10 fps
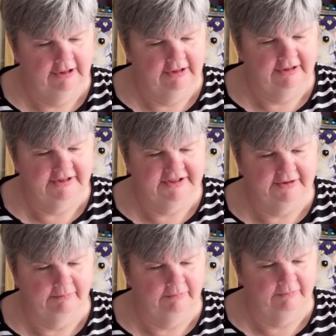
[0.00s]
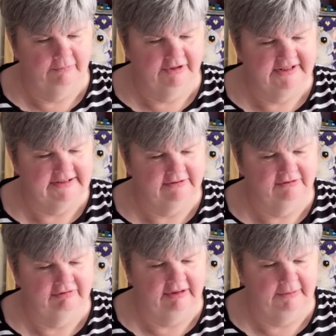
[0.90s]
there's some
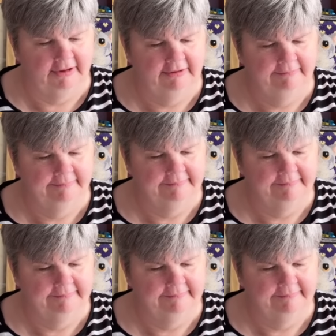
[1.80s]
silk ribbon,